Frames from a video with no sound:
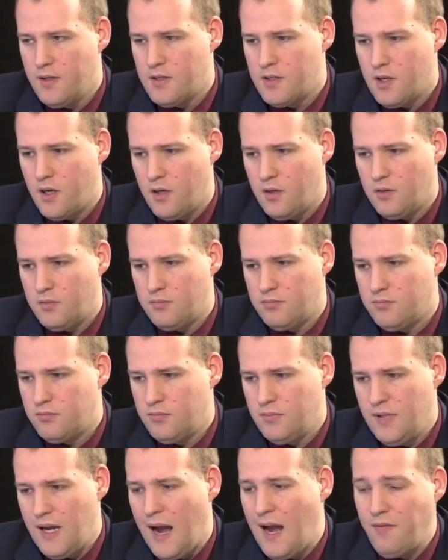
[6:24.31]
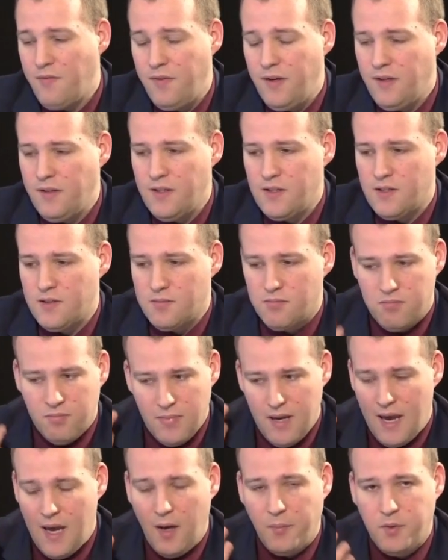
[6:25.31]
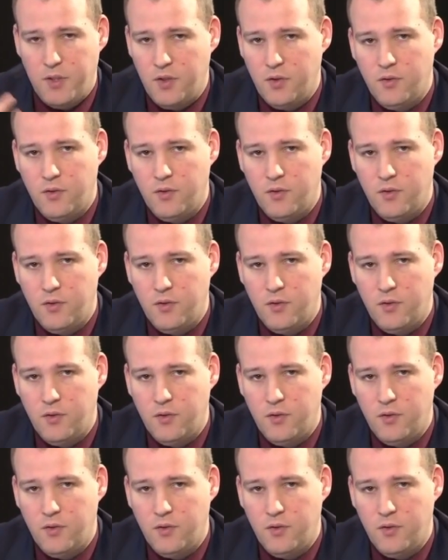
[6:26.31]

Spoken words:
So yeah, I think this helps